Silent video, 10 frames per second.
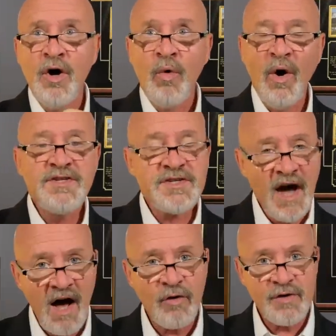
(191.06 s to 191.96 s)
once
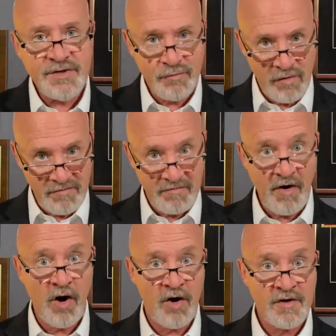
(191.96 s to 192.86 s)
Congress
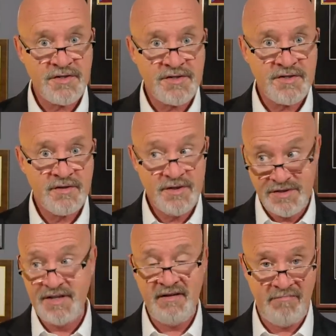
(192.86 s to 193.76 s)
refers
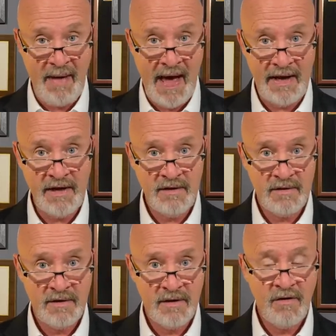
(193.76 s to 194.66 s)
Steve Bannon
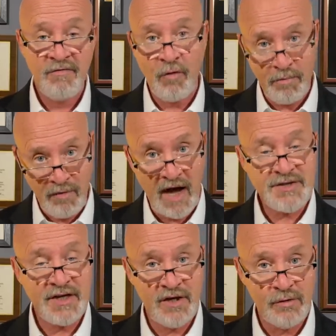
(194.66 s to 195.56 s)
for
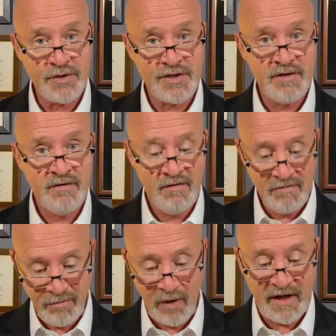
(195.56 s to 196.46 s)
prosecution
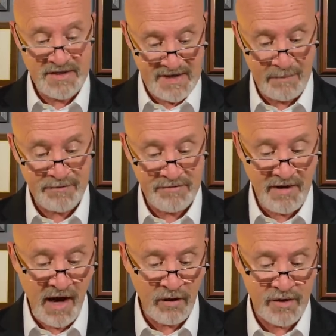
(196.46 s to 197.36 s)
for contempt of
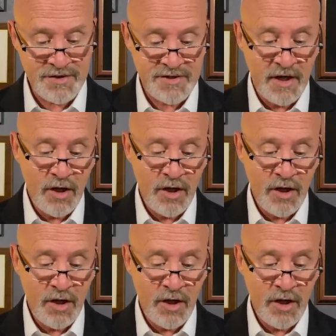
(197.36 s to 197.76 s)
Congress,